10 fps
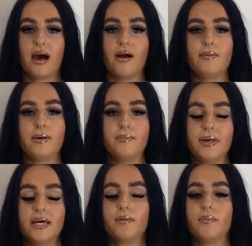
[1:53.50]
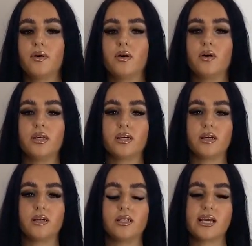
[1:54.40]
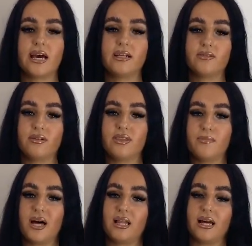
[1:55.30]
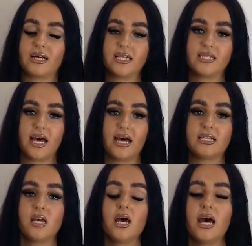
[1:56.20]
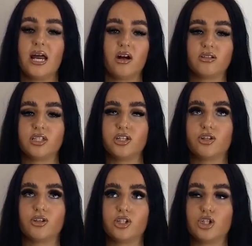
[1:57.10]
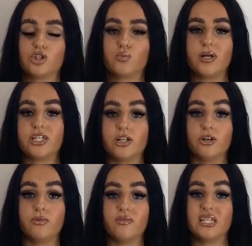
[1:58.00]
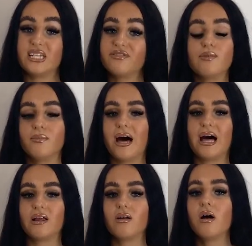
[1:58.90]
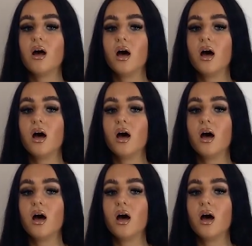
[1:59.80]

are a bit big, but you can tighten it with the belt, like I said, and also you could switch it up with a different belt,